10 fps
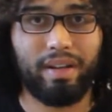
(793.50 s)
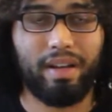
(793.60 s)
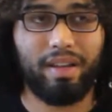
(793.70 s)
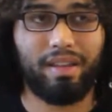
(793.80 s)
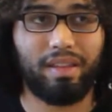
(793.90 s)

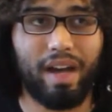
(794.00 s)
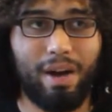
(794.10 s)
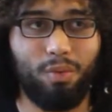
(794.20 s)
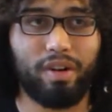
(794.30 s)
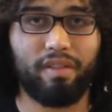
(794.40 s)

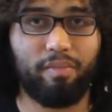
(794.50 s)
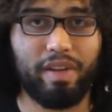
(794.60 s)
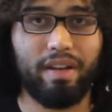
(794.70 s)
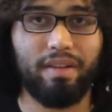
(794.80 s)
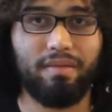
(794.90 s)
That would have
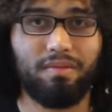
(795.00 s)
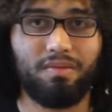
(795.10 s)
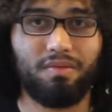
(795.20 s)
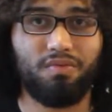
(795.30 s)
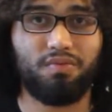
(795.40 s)
been
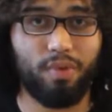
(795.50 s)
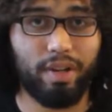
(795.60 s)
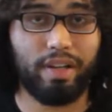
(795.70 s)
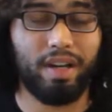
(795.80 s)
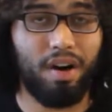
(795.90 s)

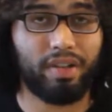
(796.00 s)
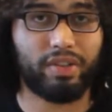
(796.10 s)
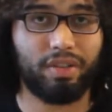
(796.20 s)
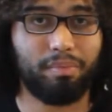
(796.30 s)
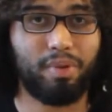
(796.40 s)
really
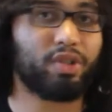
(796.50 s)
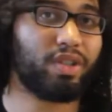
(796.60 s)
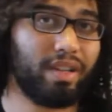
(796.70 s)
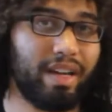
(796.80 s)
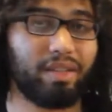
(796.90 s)
awesome.
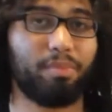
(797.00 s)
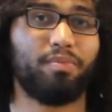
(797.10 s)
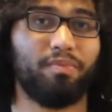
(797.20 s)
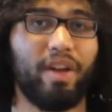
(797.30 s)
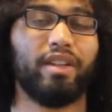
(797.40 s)
Personally, as
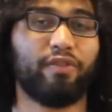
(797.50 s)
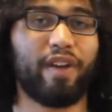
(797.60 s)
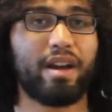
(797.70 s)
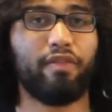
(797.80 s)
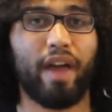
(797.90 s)
a
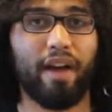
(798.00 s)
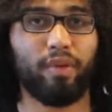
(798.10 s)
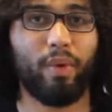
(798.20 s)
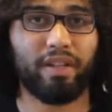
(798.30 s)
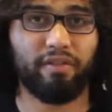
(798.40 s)
fan of the
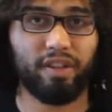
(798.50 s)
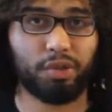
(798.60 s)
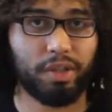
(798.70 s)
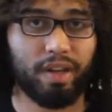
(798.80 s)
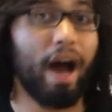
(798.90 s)
heavyweight
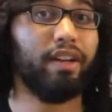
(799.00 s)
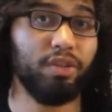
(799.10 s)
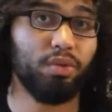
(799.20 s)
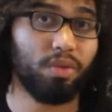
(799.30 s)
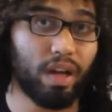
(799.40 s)
division, I
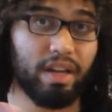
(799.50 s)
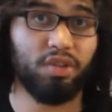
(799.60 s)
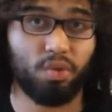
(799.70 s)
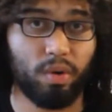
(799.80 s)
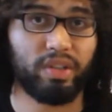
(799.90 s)
do
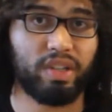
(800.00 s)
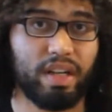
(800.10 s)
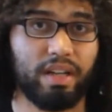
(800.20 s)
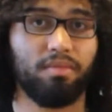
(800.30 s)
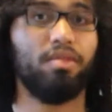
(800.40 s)
enjoy
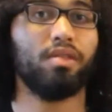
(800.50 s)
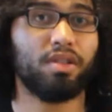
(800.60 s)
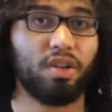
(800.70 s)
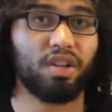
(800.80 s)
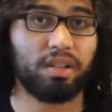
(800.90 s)
seeing
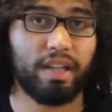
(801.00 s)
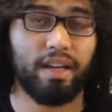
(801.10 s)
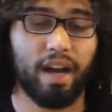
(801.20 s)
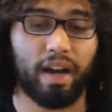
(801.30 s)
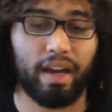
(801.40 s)
good, clean
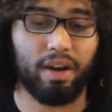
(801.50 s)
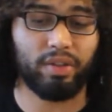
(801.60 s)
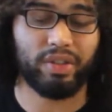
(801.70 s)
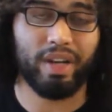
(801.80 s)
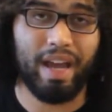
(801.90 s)

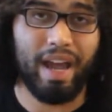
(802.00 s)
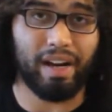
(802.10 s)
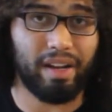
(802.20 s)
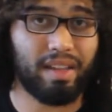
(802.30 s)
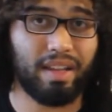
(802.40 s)
knockouts,
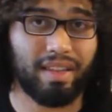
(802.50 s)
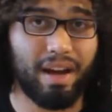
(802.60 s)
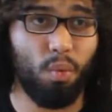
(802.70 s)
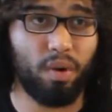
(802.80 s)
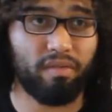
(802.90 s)
and I think
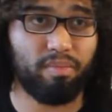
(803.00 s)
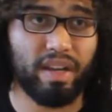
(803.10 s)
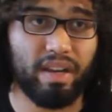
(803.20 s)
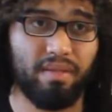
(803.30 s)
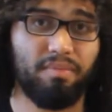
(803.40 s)
that would have
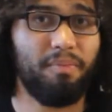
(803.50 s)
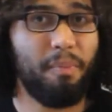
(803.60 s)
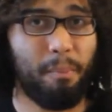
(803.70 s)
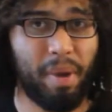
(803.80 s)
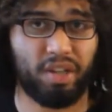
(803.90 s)
been
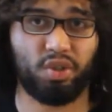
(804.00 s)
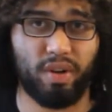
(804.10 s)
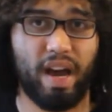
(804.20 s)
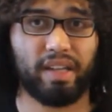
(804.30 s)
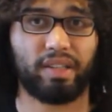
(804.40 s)

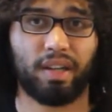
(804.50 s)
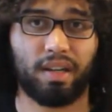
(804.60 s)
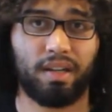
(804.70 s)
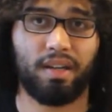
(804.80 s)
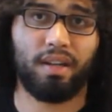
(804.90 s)
picturesque
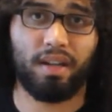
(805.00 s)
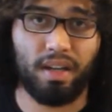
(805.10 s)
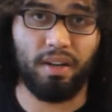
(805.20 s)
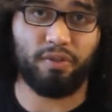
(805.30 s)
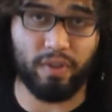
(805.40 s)

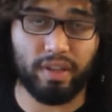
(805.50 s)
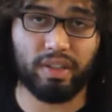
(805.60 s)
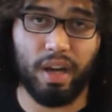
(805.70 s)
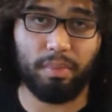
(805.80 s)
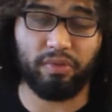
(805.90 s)
for this
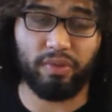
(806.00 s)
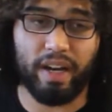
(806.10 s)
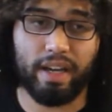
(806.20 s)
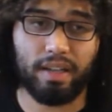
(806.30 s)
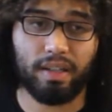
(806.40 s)
type of
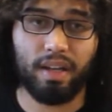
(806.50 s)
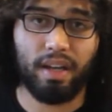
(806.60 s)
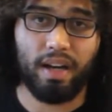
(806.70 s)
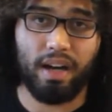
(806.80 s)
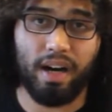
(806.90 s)
fight.
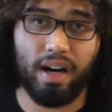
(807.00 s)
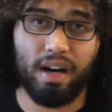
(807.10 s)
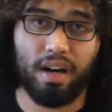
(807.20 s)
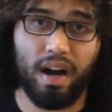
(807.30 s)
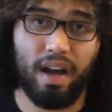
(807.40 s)

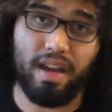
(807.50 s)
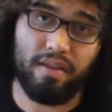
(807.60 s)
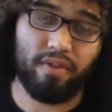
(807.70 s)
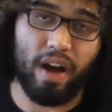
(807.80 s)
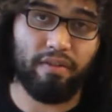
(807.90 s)

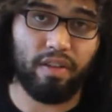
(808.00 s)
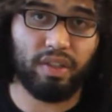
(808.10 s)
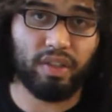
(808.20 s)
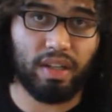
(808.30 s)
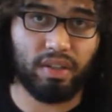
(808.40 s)
I've even
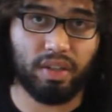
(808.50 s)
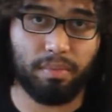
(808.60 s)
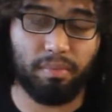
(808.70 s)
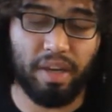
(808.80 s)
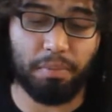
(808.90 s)
seen
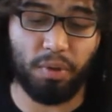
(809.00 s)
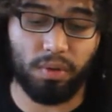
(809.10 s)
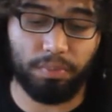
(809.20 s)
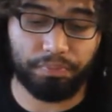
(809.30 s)
some people,